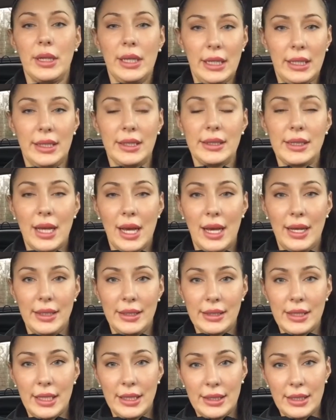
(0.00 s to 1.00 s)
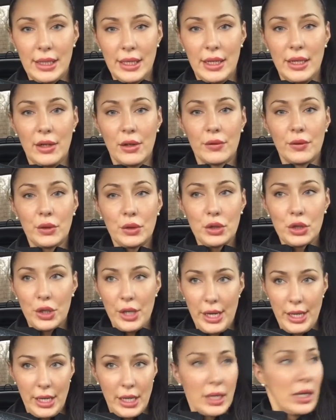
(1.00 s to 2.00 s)
HIIT is high intensity interval
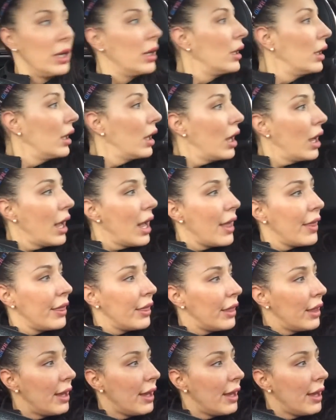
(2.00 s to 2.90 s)
training. And